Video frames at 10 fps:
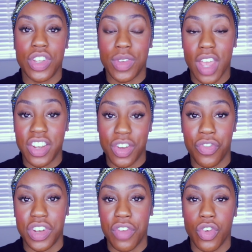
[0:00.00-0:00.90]

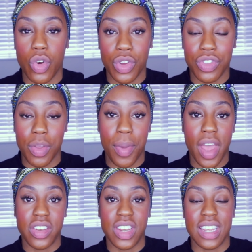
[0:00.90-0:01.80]
searching for different oils to
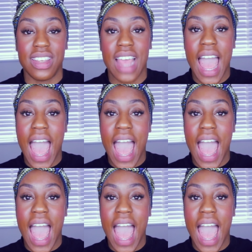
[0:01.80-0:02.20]
purchase